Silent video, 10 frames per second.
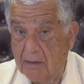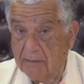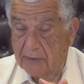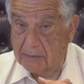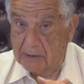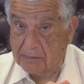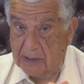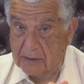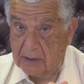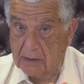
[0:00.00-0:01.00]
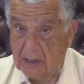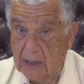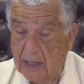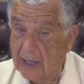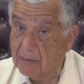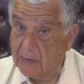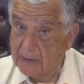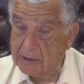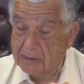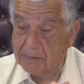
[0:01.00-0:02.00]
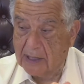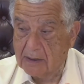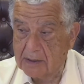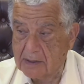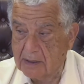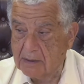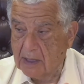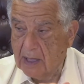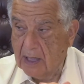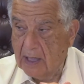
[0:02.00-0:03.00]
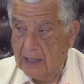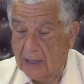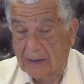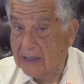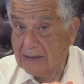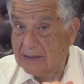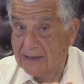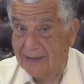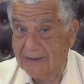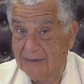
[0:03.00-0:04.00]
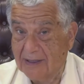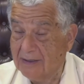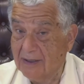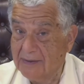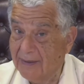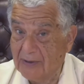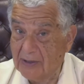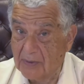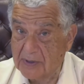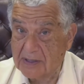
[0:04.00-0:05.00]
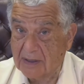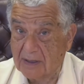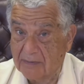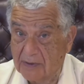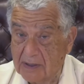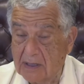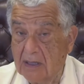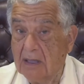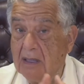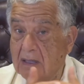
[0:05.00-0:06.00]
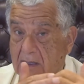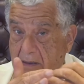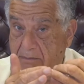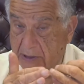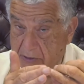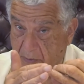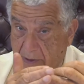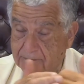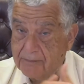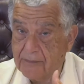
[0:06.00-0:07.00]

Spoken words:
from the budget and were able to balance it. Now, I'd like to tell you that you'll never notice a difference, but you will.